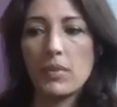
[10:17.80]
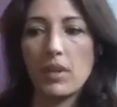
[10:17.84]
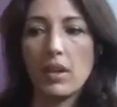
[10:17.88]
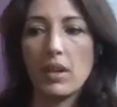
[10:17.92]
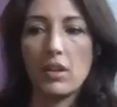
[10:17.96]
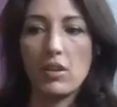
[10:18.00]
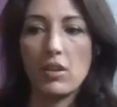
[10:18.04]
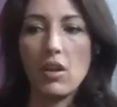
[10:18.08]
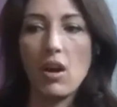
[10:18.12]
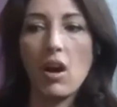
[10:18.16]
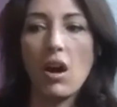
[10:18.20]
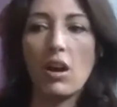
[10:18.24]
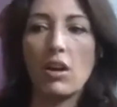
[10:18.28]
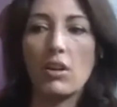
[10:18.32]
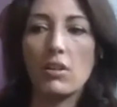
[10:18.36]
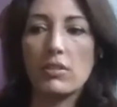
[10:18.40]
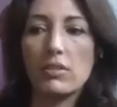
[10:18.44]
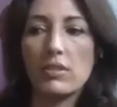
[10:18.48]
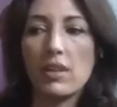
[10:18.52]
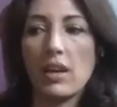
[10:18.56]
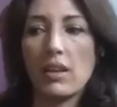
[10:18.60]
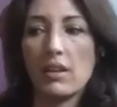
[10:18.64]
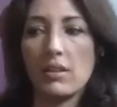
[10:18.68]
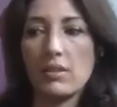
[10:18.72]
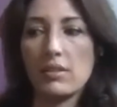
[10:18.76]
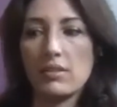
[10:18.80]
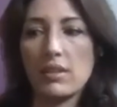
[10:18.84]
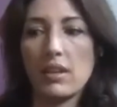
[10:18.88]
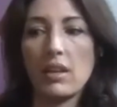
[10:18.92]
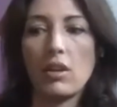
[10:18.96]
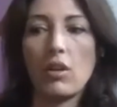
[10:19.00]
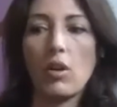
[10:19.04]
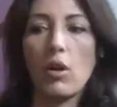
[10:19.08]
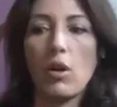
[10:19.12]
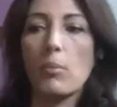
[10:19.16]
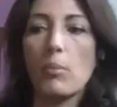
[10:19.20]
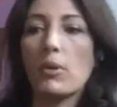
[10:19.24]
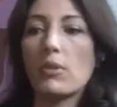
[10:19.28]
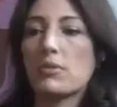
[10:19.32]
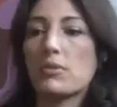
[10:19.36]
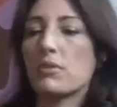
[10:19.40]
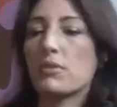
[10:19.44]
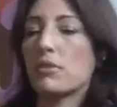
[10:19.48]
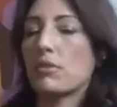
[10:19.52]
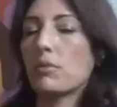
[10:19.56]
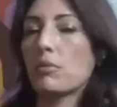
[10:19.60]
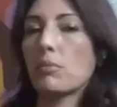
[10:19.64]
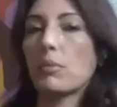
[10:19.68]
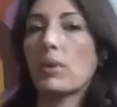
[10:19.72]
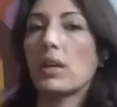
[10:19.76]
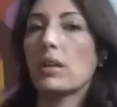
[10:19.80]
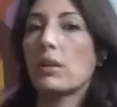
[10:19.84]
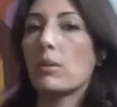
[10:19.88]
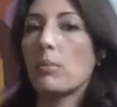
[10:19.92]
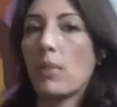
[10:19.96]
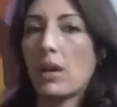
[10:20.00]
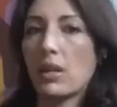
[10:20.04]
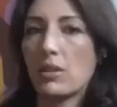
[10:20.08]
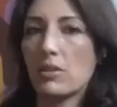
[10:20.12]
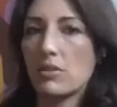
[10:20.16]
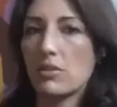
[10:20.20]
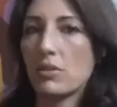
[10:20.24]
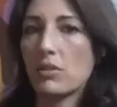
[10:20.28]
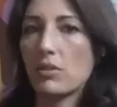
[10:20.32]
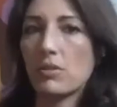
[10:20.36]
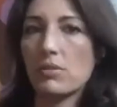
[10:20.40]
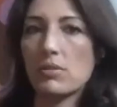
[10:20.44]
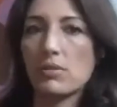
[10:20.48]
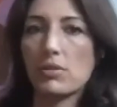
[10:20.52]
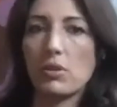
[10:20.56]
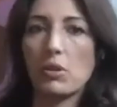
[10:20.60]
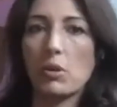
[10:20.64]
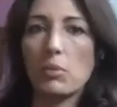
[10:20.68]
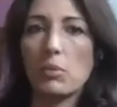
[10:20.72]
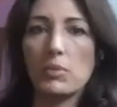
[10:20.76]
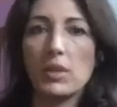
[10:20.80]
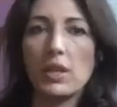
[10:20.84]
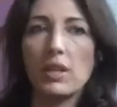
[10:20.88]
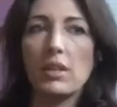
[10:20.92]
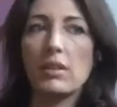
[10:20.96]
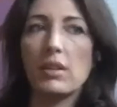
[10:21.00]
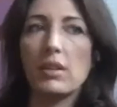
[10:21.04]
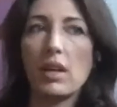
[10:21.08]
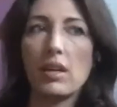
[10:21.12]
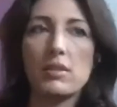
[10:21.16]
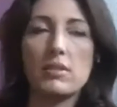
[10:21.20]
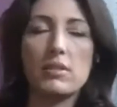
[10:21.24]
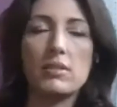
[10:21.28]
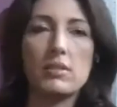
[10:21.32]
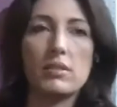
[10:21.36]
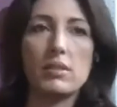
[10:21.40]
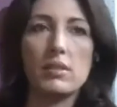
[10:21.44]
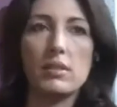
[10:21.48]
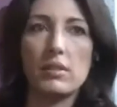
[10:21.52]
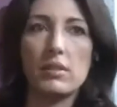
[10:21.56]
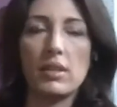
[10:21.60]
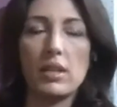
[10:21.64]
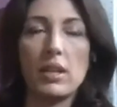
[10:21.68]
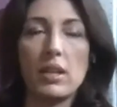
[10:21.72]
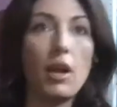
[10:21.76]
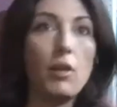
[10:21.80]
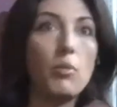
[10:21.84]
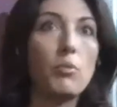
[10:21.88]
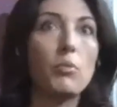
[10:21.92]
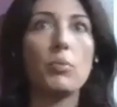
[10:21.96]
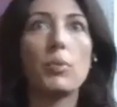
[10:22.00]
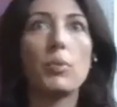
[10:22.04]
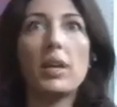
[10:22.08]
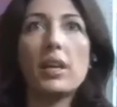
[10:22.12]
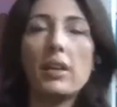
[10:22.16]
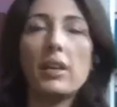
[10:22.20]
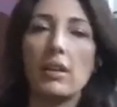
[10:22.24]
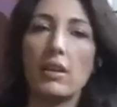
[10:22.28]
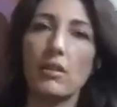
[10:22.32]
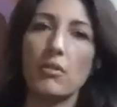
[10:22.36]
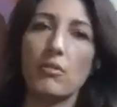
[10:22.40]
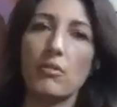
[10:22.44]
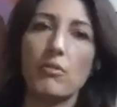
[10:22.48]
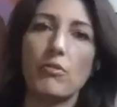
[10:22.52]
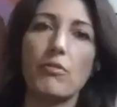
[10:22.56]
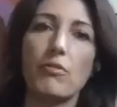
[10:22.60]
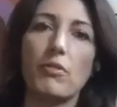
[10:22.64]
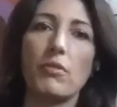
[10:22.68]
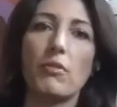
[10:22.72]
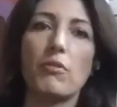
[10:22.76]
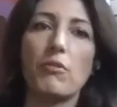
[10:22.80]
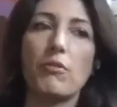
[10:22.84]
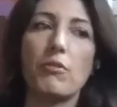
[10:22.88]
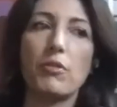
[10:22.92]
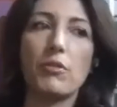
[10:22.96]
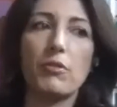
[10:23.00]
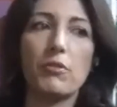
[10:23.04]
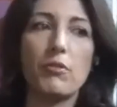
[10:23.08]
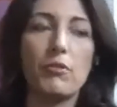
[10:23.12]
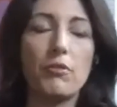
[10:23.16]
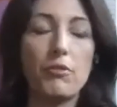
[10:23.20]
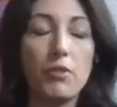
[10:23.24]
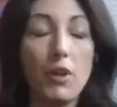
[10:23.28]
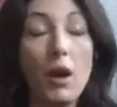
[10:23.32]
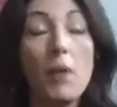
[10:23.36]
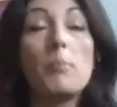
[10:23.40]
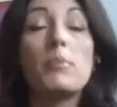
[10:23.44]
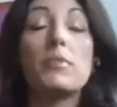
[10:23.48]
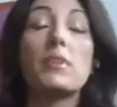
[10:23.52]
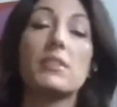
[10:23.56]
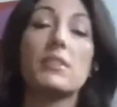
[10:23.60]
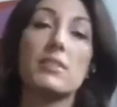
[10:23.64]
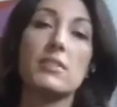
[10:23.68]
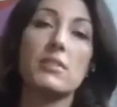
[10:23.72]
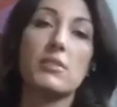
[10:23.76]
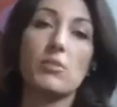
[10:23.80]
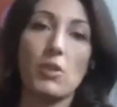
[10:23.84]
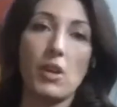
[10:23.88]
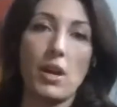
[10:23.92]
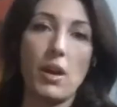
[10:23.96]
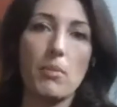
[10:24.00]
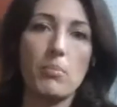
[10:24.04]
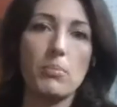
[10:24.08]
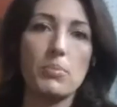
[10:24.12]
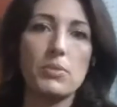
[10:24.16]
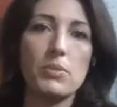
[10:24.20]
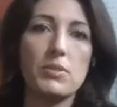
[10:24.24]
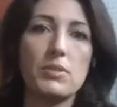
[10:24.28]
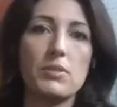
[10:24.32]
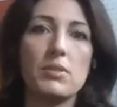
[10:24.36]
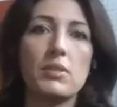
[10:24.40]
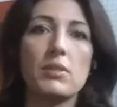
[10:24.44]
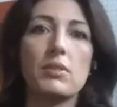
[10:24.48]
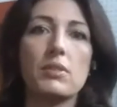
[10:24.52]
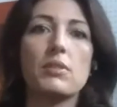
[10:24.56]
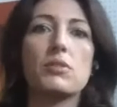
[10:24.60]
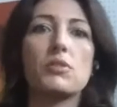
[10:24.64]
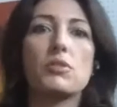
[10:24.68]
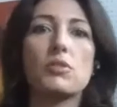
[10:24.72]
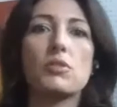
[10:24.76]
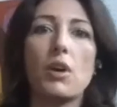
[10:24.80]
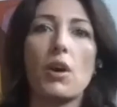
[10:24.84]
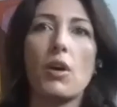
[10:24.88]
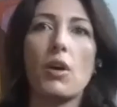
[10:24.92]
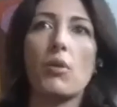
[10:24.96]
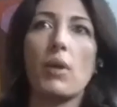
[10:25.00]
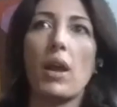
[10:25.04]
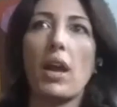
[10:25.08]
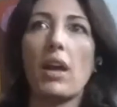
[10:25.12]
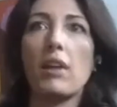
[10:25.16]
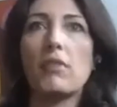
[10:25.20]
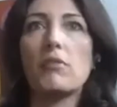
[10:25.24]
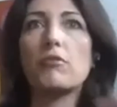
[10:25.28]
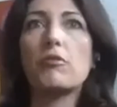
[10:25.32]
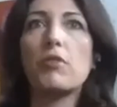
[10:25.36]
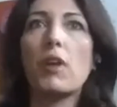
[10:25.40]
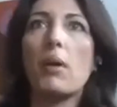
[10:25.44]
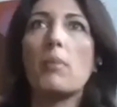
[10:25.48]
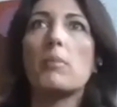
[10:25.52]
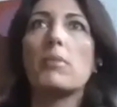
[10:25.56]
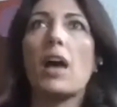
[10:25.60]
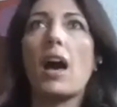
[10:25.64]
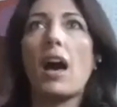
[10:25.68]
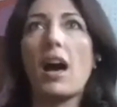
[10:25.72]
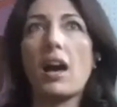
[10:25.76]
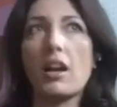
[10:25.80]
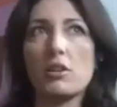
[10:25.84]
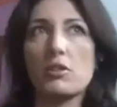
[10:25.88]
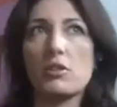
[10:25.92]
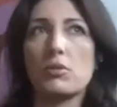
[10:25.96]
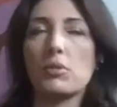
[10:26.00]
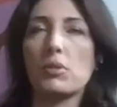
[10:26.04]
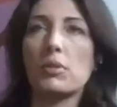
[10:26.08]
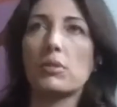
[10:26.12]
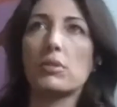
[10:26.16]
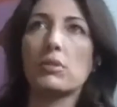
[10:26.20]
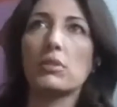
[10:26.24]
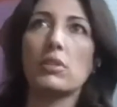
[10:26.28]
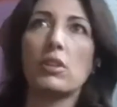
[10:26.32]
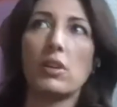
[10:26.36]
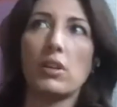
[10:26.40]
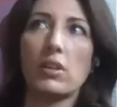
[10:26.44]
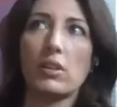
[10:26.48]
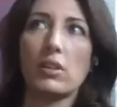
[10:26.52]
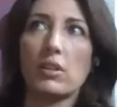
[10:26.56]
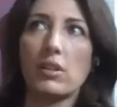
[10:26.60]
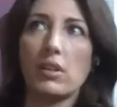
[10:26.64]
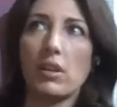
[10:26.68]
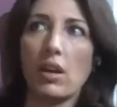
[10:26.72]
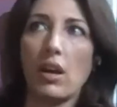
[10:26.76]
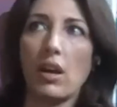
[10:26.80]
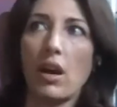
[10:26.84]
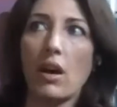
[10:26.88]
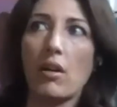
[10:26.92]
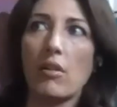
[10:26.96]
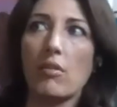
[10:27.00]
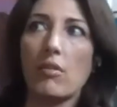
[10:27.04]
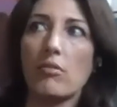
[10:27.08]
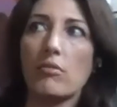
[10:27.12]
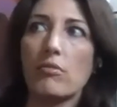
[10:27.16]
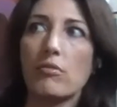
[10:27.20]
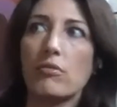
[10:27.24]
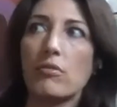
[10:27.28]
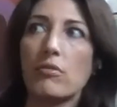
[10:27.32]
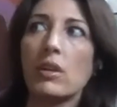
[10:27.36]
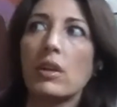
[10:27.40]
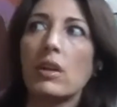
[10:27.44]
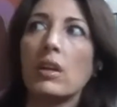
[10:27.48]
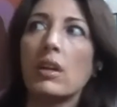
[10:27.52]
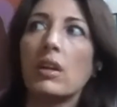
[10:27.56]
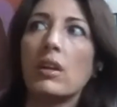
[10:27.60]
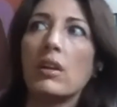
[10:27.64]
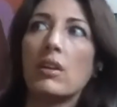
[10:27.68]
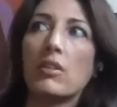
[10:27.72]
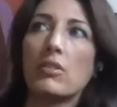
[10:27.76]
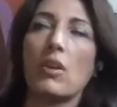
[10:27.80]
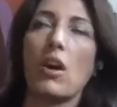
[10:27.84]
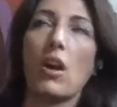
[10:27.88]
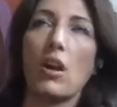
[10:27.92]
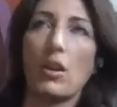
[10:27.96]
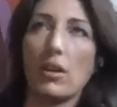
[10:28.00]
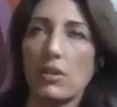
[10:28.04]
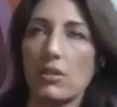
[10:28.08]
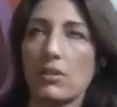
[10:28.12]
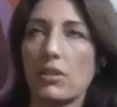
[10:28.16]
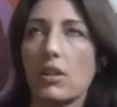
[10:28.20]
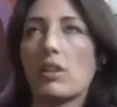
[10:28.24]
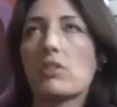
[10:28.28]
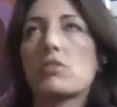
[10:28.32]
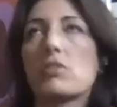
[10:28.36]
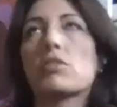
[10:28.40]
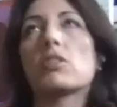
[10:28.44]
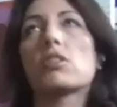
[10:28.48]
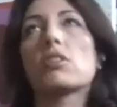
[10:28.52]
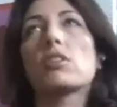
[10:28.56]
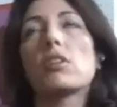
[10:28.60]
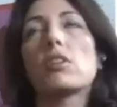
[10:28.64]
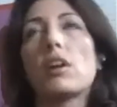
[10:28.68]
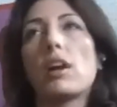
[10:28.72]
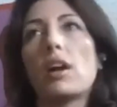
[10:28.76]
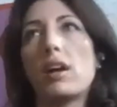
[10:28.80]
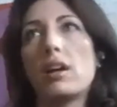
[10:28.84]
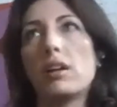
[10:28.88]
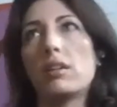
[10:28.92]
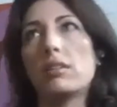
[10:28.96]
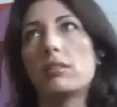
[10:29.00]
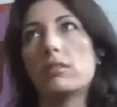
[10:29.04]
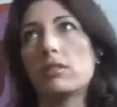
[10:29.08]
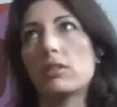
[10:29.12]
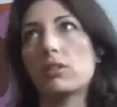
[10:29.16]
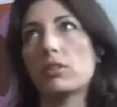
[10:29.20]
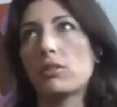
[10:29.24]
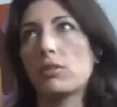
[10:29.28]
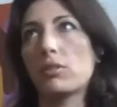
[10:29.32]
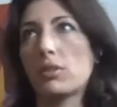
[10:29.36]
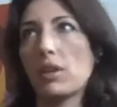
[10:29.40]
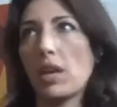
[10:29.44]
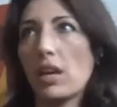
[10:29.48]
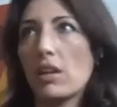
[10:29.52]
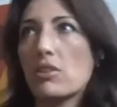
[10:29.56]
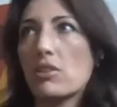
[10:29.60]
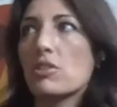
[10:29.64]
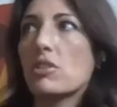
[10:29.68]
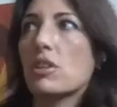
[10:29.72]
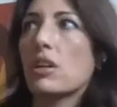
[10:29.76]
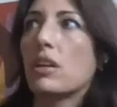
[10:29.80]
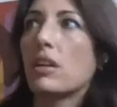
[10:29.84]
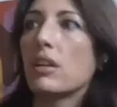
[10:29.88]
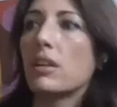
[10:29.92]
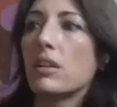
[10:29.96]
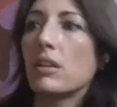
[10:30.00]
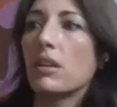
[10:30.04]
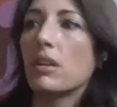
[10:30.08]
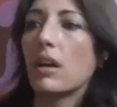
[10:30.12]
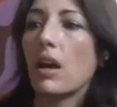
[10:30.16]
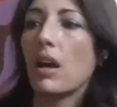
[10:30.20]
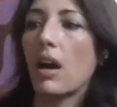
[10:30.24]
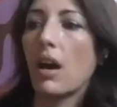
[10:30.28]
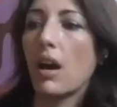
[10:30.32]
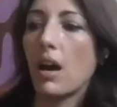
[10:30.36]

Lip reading: an art that is like almost three-dimensional sculpting that I weave from the scripts. So, and from the actual look of the architecture and the location,